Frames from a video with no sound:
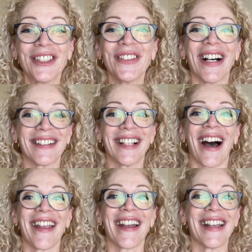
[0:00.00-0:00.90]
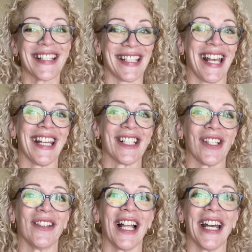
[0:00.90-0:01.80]
to Aglaia Esthetics
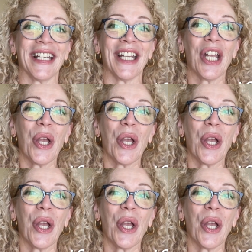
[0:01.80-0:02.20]
Online,